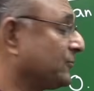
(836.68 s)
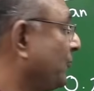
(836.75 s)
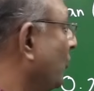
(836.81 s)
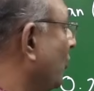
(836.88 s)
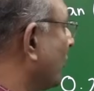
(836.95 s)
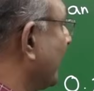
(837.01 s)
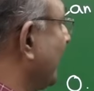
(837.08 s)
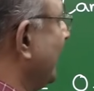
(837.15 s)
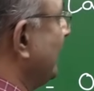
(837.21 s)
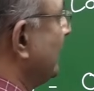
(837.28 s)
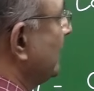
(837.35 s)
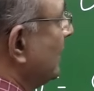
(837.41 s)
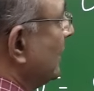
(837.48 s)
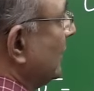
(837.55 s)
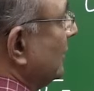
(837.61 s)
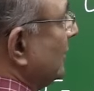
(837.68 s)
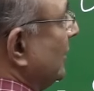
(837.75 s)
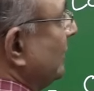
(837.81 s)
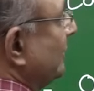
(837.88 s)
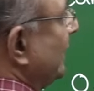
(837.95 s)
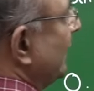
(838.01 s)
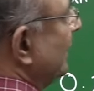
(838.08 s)
4, right? You
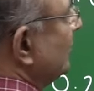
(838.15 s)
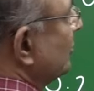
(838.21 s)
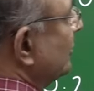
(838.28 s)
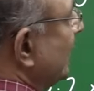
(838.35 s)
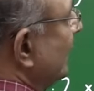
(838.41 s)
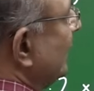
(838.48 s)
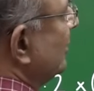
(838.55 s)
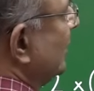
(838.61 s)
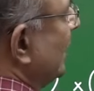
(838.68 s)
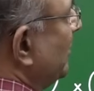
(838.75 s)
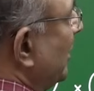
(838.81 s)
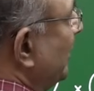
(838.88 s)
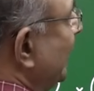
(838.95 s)
have 10 into 10 into 10 power